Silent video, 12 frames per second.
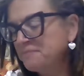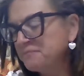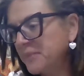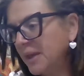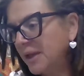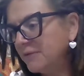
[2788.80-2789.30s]

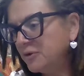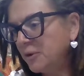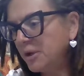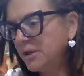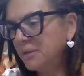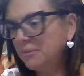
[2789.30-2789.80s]
I have no
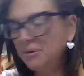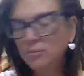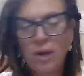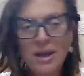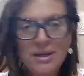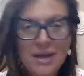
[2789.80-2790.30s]
idea, but
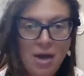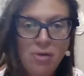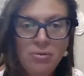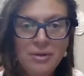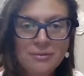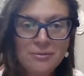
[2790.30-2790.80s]
right
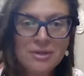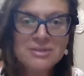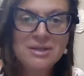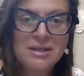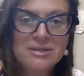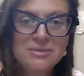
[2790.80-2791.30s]
now it
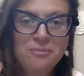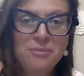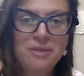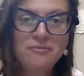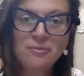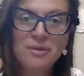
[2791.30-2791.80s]
resonates with
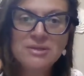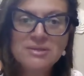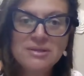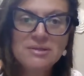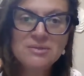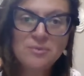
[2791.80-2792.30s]
me. If it
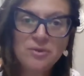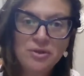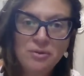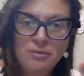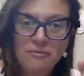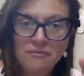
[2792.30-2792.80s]
resonates with
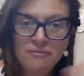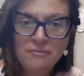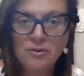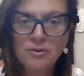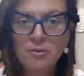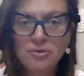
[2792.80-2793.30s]
you,
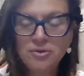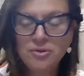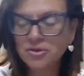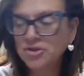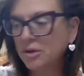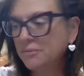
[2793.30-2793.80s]
go do
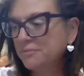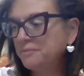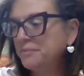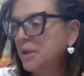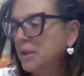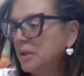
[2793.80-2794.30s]
your chart.
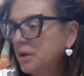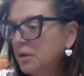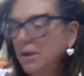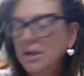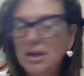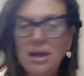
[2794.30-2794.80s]
All
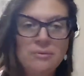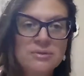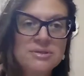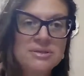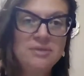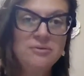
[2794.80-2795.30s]
right. I will
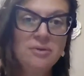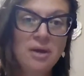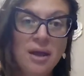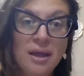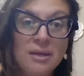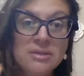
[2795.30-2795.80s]
see you
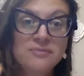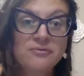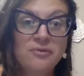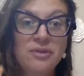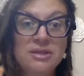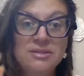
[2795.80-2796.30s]
guys
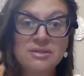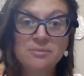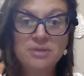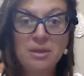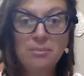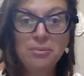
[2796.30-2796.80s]
for the
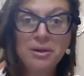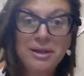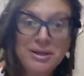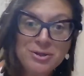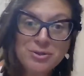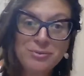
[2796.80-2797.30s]

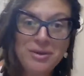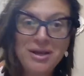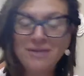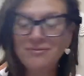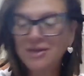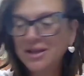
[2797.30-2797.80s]
September-ish
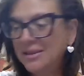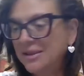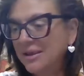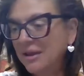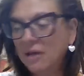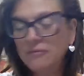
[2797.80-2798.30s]
reading, right?
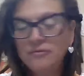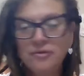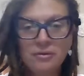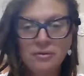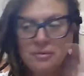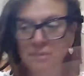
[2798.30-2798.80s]

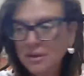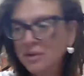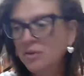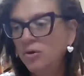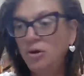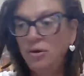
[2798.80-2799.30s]
After
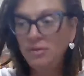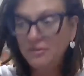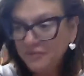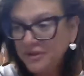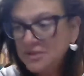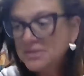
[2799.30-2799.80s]
all
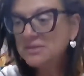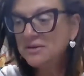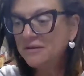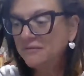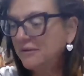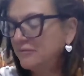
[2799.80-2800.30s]
of this
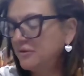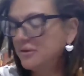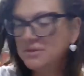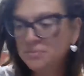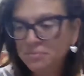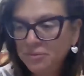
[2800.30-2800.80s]
stuff, after
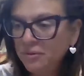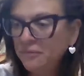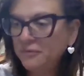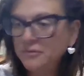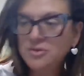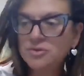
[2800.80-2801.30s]
this
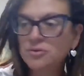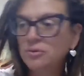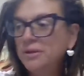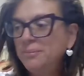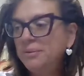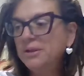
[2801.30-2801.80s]
beautiful
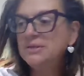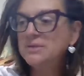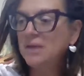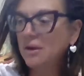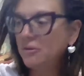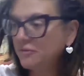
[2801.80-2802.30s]
story plays
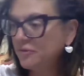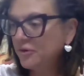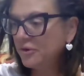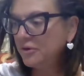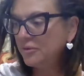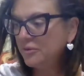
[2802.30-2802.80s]
out for
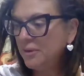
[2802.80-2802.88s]
you,